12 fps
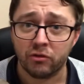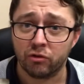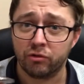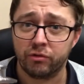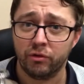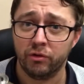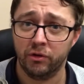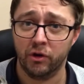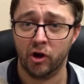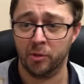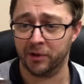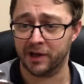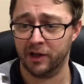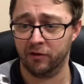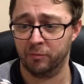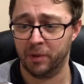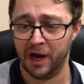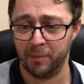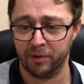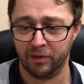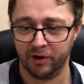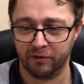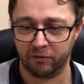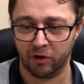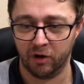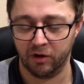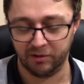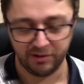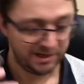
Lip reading: just through the normal kind of piping that I've got.